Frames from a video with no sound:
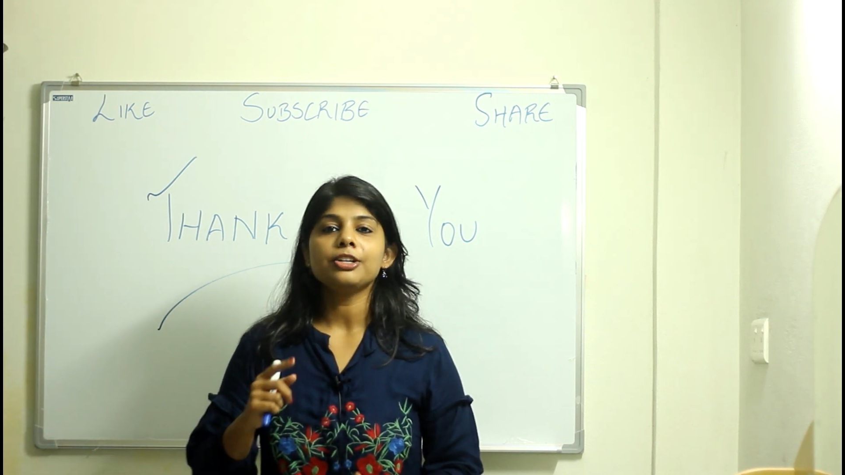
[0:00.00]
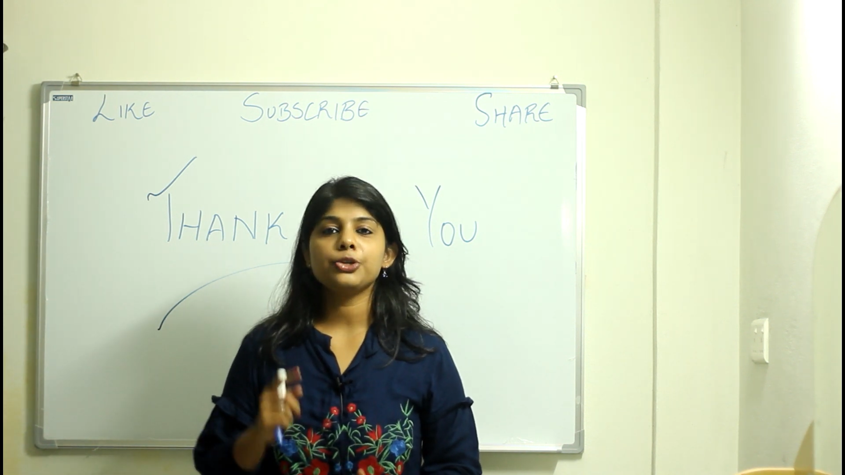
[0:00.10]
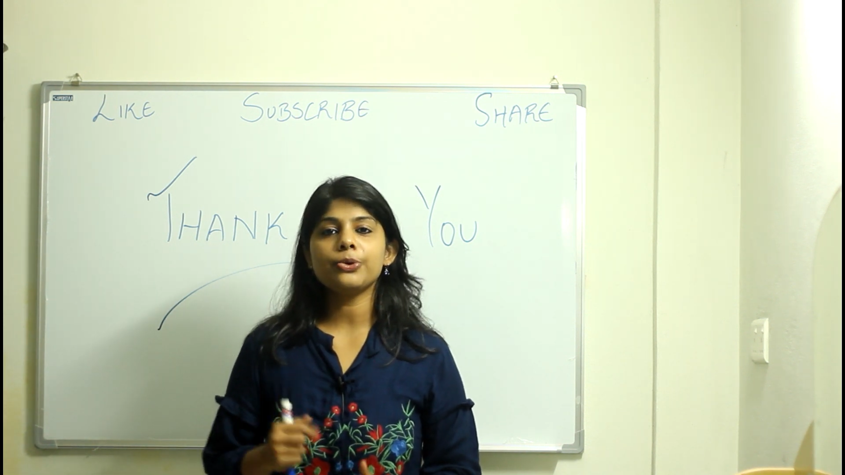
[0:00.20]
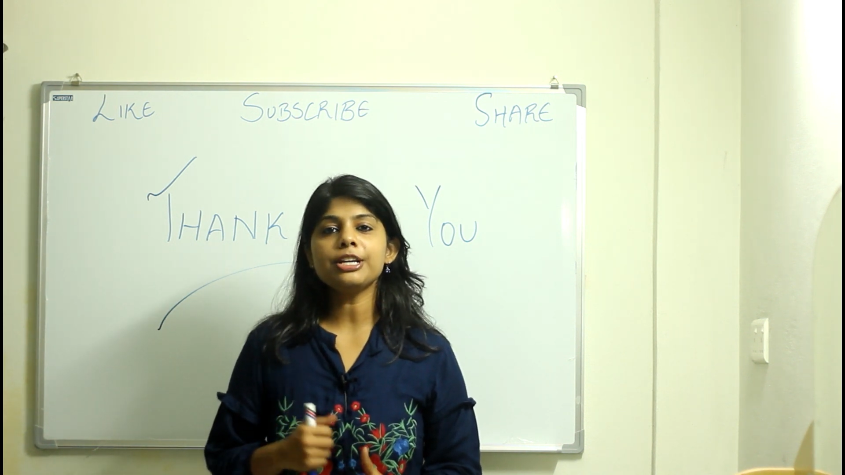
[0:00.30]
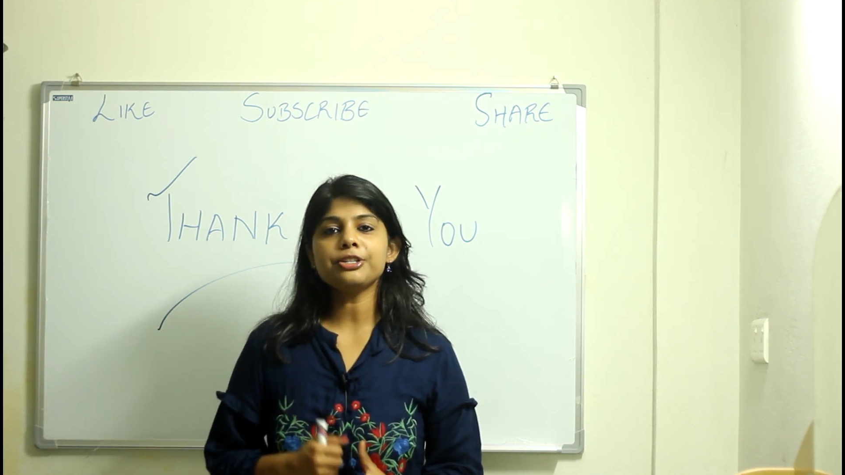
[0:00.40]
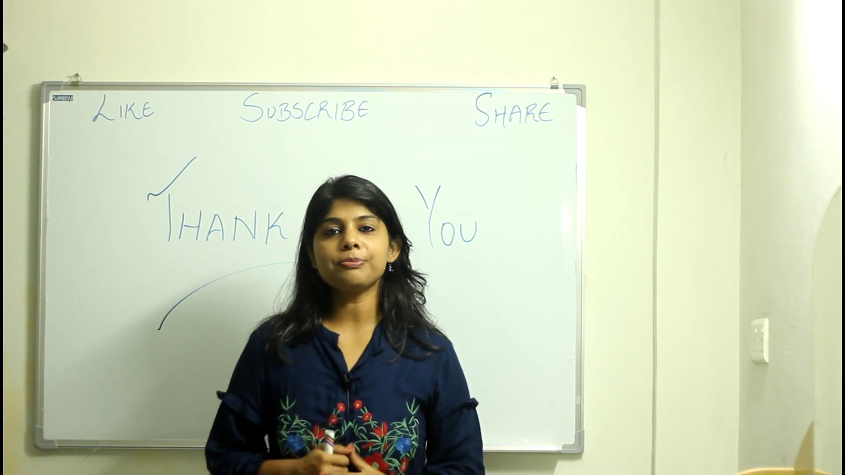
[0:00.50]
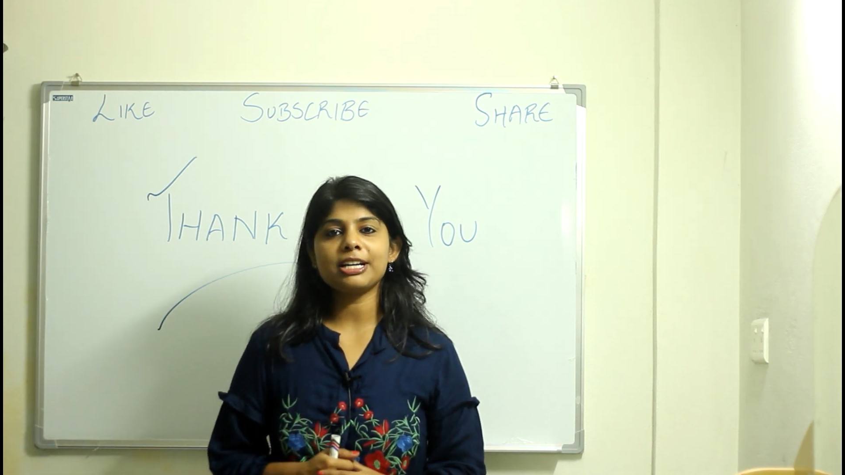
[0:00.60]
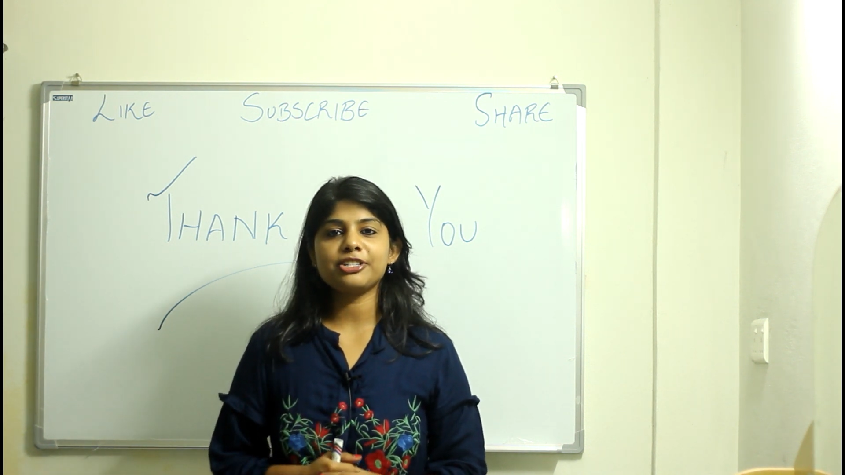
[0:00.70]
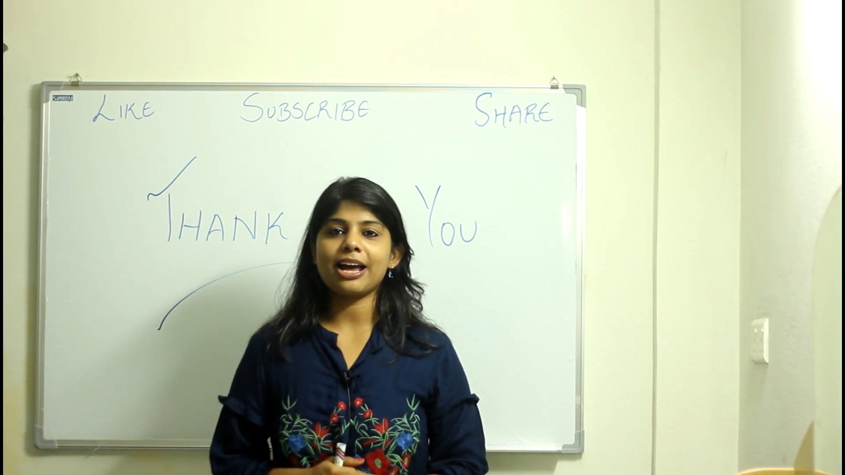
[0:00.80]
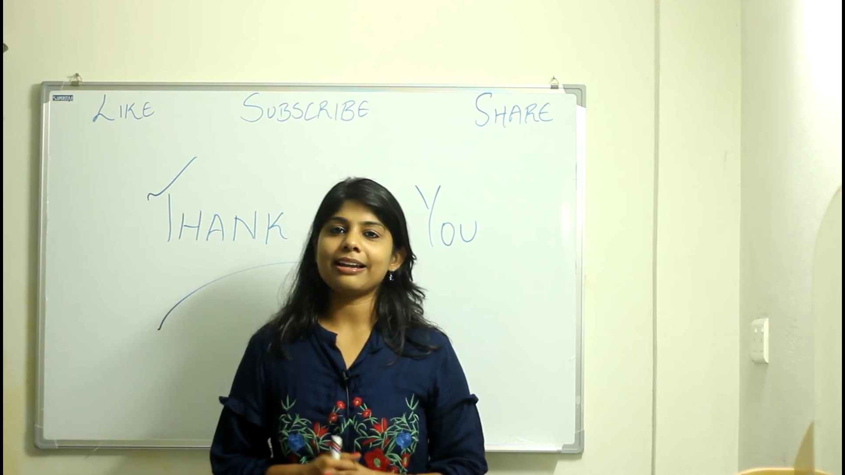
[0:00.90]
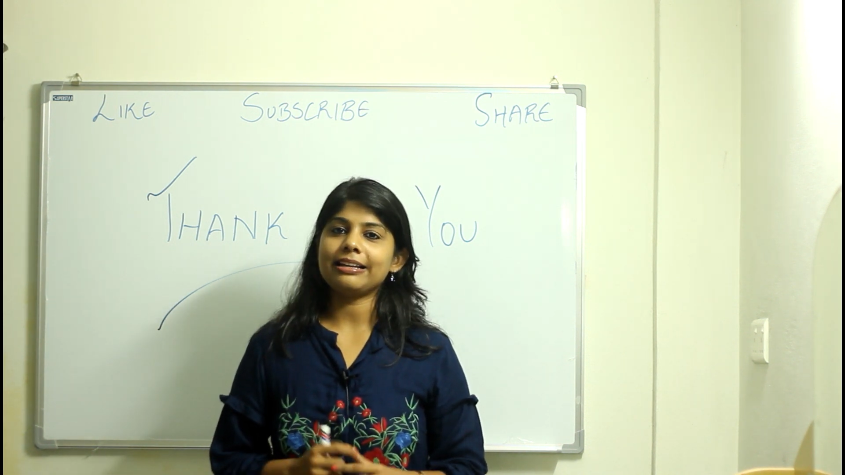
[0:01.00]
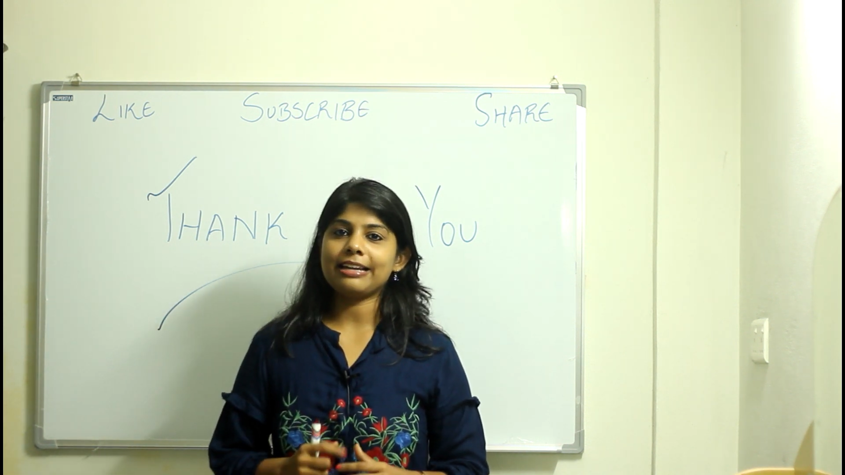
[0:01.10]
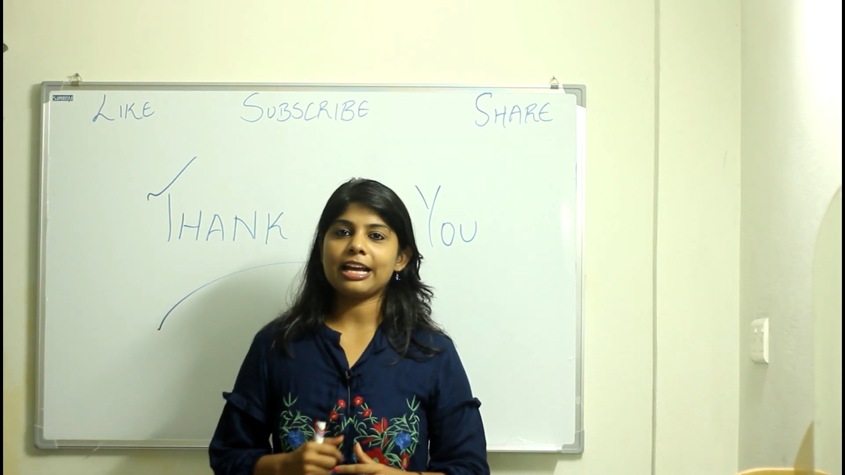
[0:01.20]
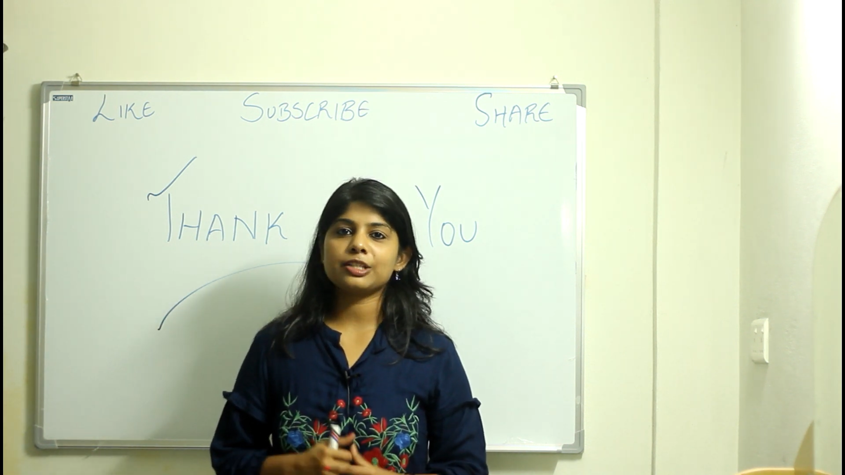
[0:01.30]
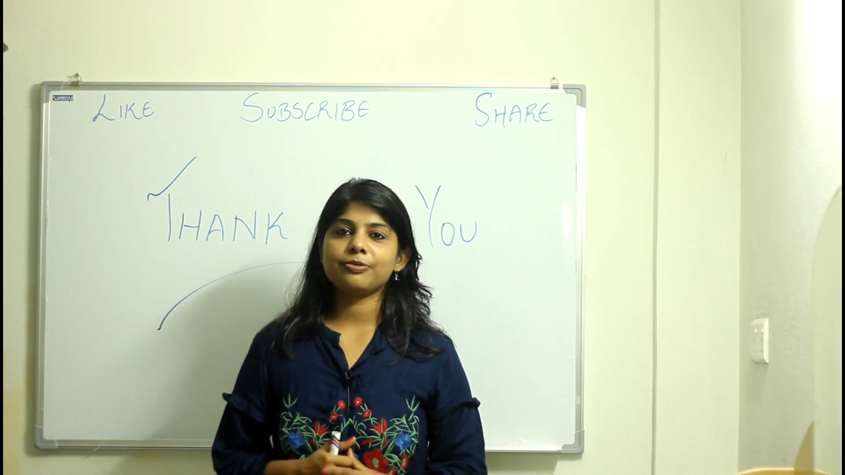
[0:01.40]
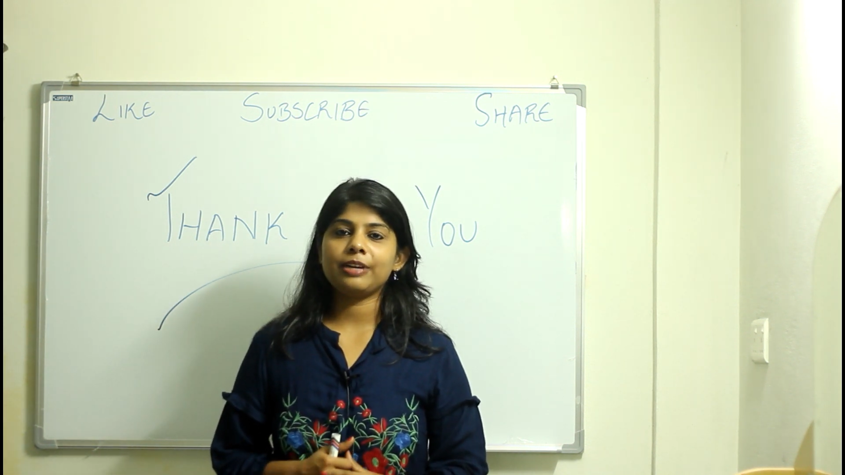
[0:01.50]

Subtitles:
Tune into my channel next